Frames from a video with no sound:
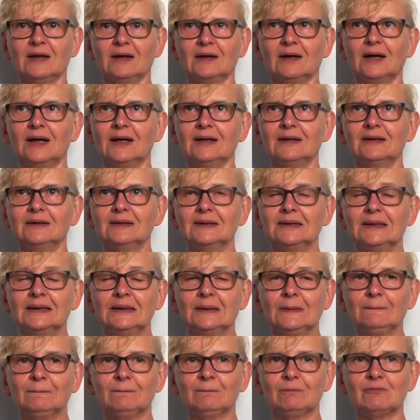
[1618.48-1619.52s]
and
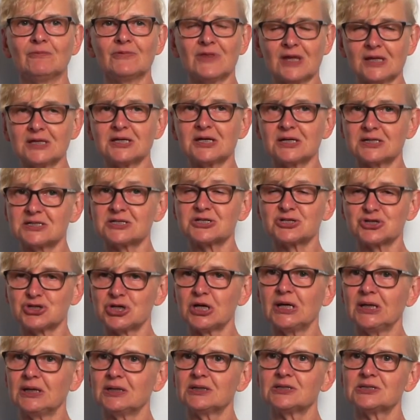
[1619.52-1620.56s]
that has
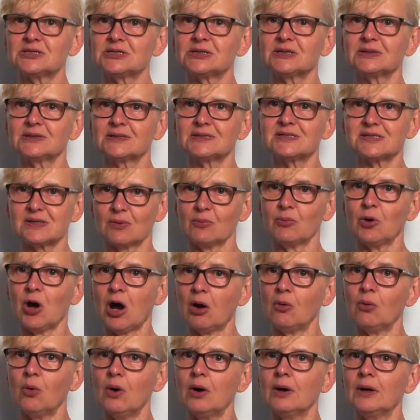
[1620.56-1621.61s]
changed
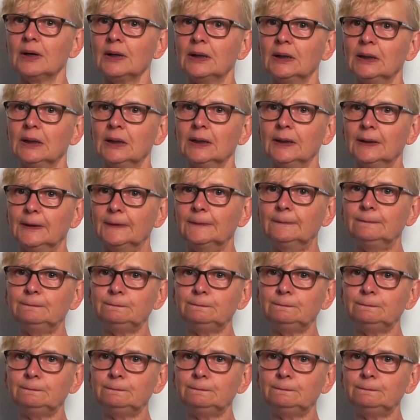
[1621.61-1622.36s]
somehow. So